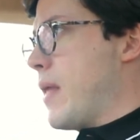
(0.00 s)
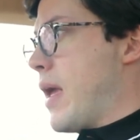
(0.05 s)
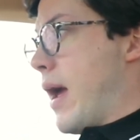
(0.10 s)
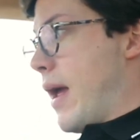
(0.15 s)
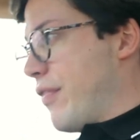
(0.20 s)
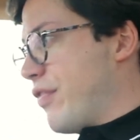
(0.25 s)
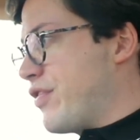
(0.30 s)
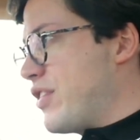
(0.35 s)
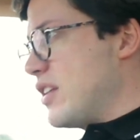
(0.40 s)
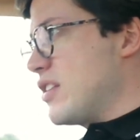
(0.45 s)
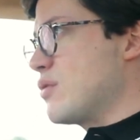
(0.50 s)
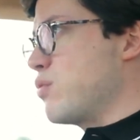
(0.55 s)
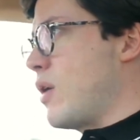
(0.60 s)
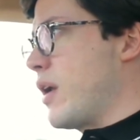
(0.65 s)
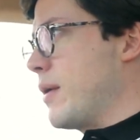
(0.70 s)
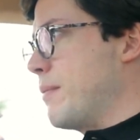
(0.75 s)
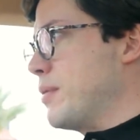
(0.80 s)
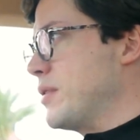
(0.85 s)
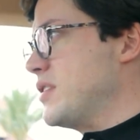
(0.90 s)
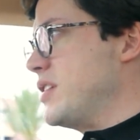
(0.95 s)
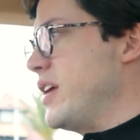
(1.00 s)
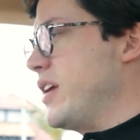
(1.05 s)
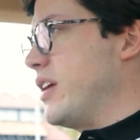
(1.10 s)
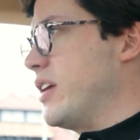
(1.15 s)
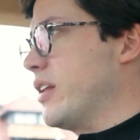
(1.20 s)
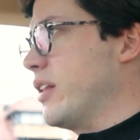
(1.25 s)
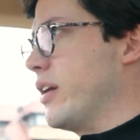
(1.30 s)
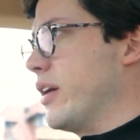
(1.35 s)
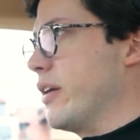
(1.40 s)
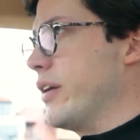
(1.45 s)
And this one in
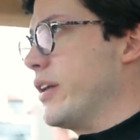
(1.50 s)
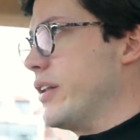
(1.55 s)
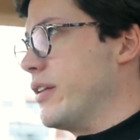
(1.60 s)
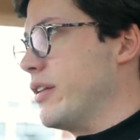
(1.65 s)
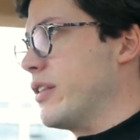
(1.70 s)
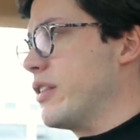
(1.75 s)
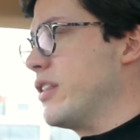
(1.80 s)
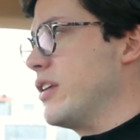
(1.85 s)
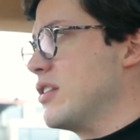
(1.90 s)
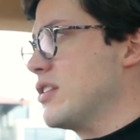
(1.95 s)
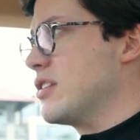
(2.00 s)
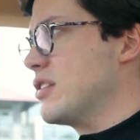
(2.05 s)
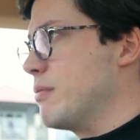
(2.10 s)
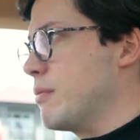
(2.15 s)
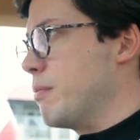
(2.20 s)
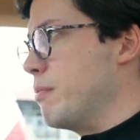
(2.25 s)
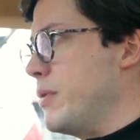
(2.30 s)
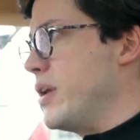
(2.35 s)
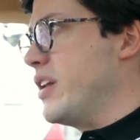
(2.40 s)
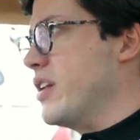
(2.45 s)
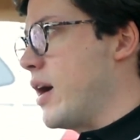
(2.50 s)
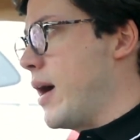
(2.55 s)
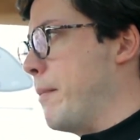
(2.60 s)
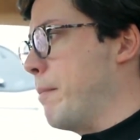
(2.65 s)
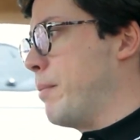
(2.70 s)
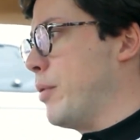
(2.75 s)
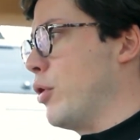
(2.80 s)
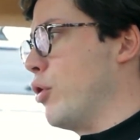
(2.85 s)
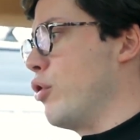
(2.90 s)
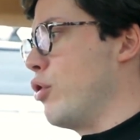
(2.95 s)
particular, in this midnight
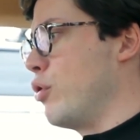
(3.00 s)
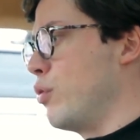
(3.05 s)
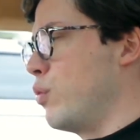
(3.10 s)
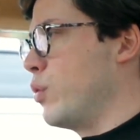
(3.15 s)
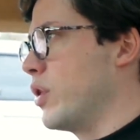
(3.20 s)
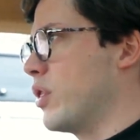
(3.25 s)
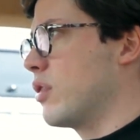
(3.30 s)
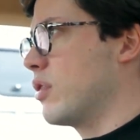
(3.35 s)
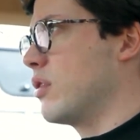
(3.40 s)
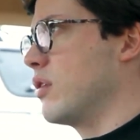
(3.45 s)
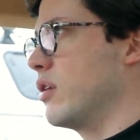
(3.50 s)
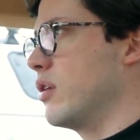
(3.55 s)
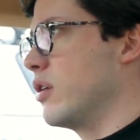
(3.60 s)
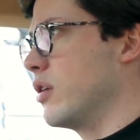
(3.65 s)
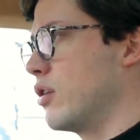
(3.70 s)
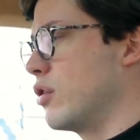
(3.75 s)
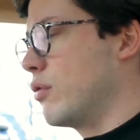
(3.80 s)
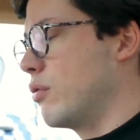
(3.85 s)
blue with the